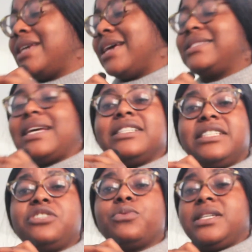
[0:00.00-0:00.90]
Esther
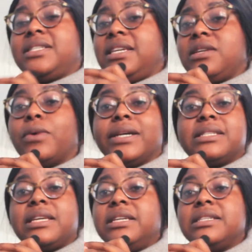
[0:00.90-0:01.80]
did was
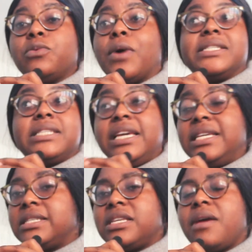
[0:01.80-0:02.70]

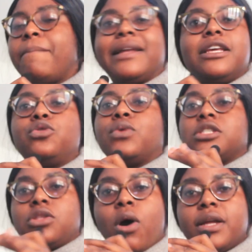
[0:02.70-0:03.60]
easy, but it
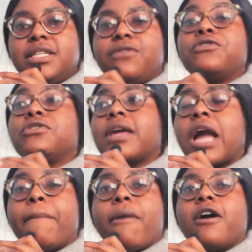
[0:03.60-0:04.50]
was not. If you think
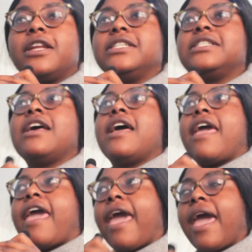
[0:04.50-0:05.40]
about it,
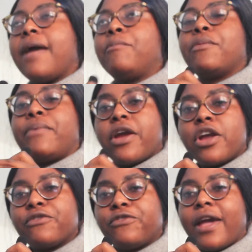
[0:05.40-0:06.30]
her
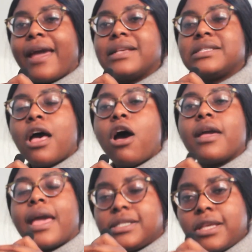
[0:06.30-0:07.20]
preparing for
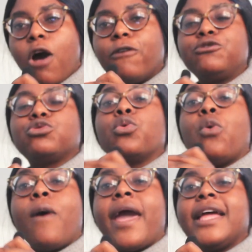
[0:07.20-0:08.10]
herself to
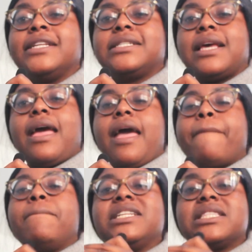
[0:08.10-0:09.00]
go and
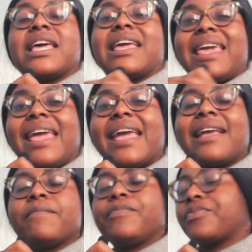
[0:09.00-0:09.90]
meet the
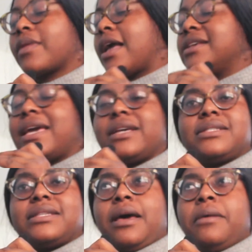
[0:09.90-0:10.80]
king,
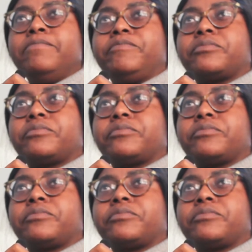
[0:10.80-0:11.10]
Esther